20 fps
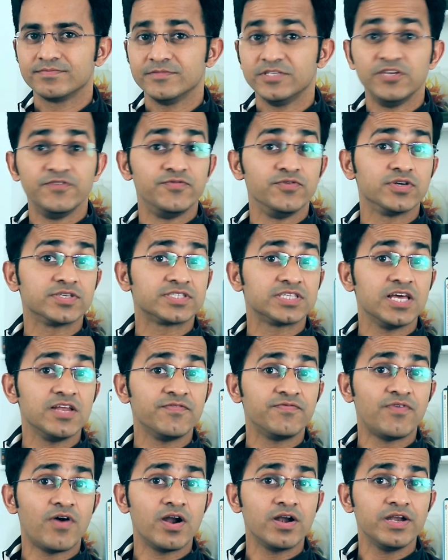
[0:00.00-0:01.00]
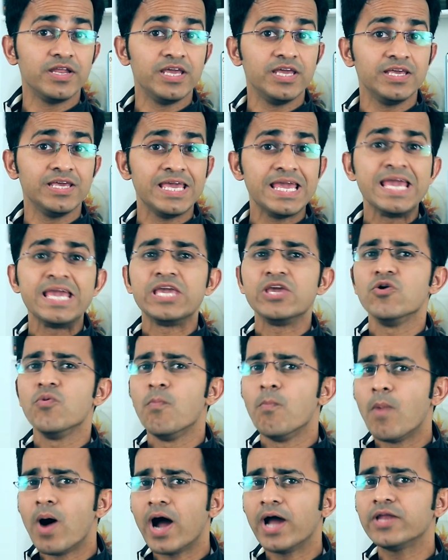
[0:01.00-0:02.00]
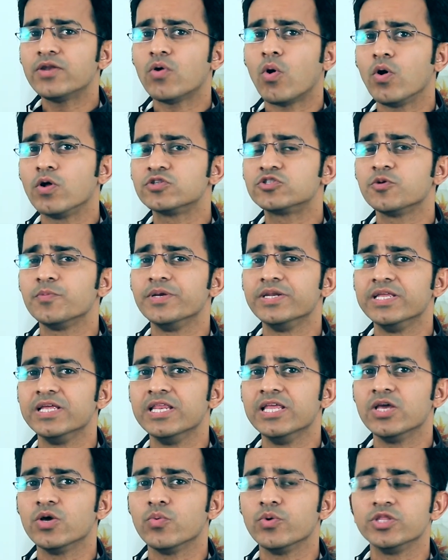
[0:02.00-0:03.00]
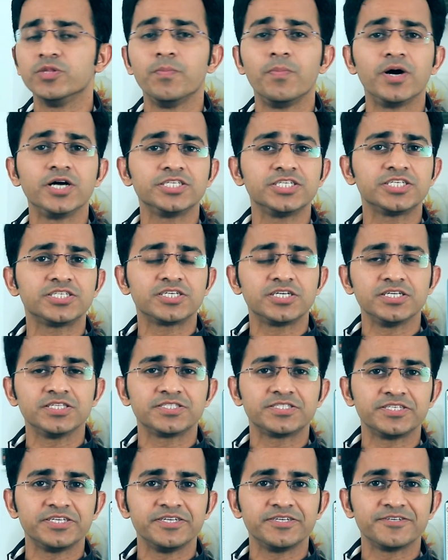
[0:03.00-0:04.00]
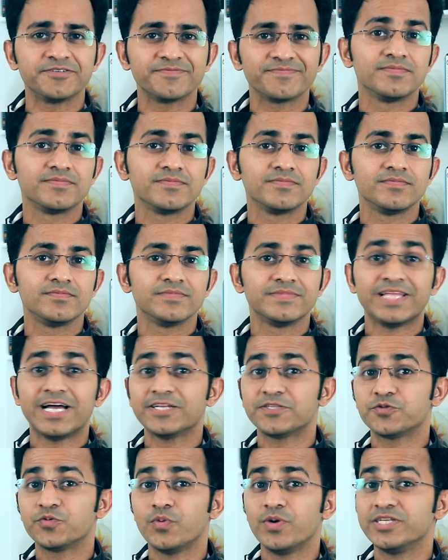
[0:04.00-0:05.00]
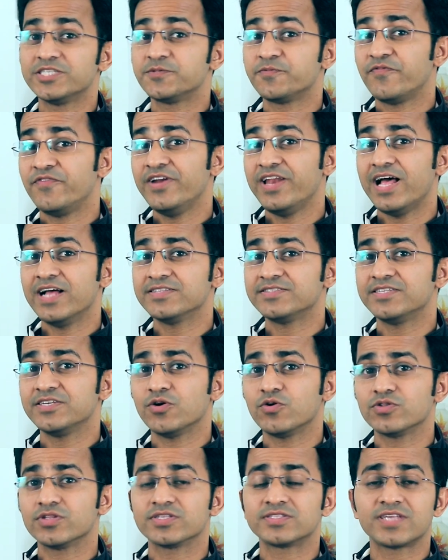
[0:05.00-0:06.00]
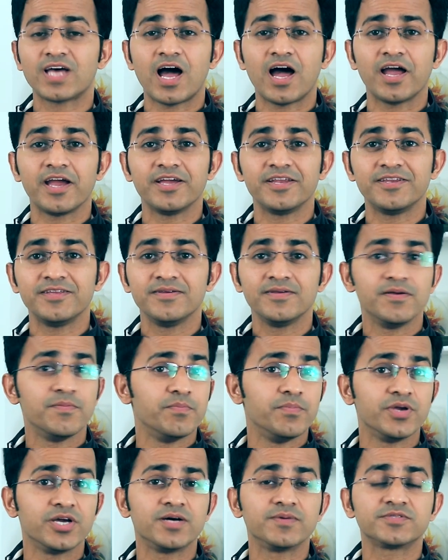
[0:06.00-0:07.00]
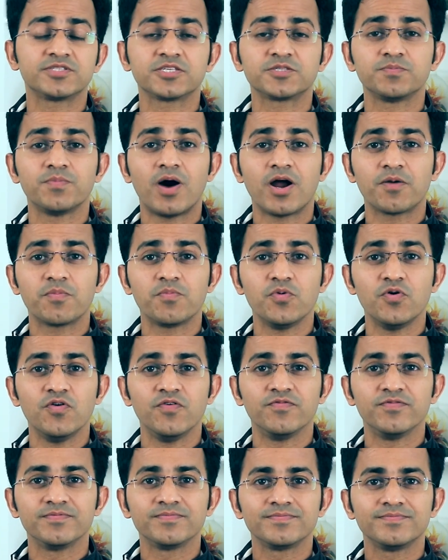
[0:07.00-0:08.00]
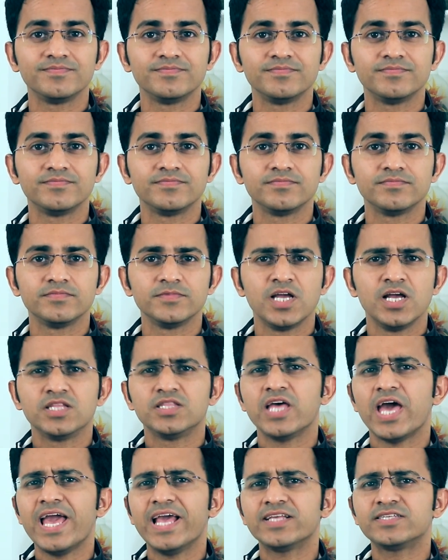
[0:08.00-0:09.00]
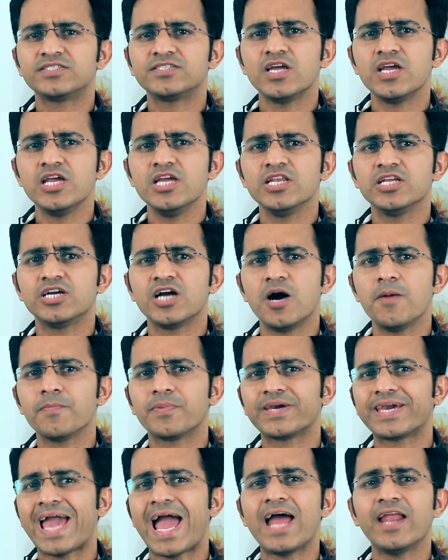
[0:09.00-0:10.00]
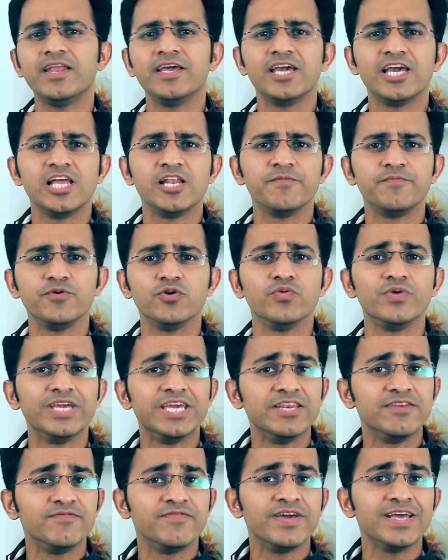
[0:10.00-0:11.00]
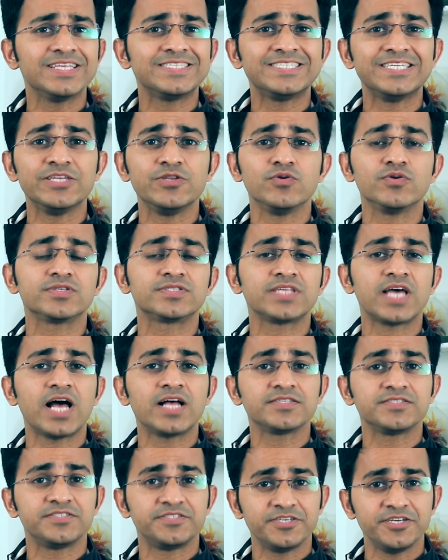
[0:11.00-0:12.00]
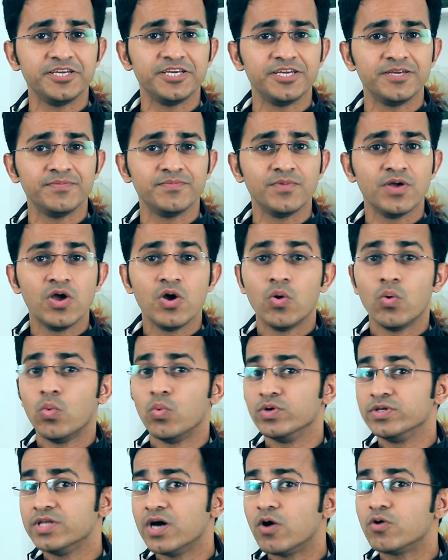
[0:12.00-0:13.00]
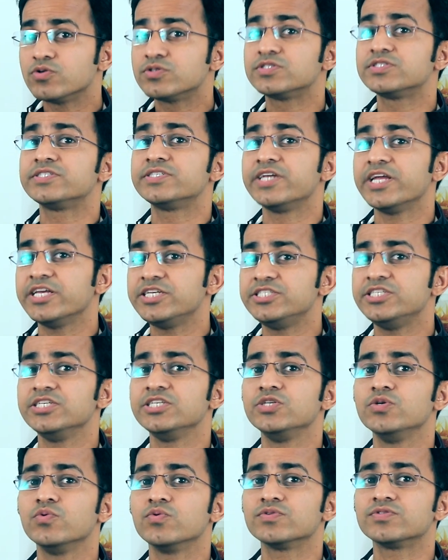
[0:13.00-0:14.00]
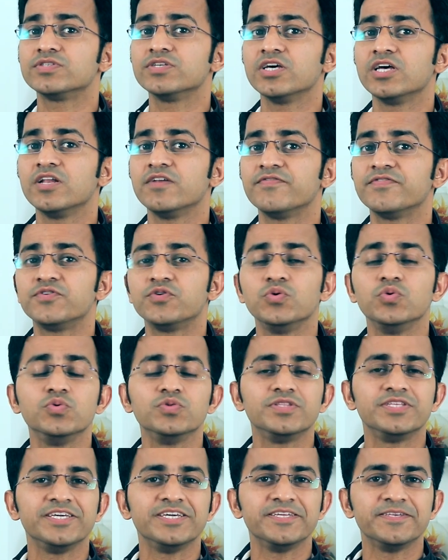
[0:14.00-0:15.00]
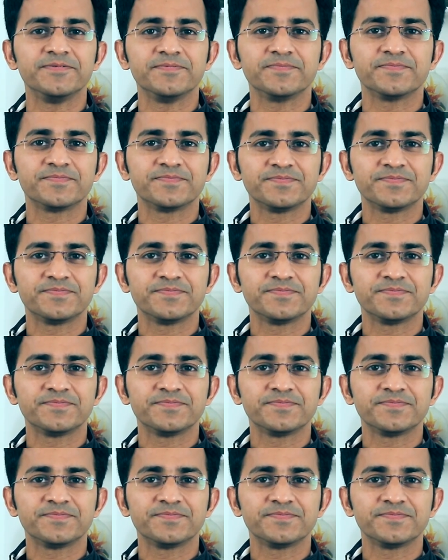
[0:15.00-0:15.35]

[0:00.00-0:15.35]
If you're self-funding, you might also be dealing with budget constraints. That's when freelancing on the side becomes a smart move. The extra income can help you invest in your SaaS dream without stretching yourself too thin.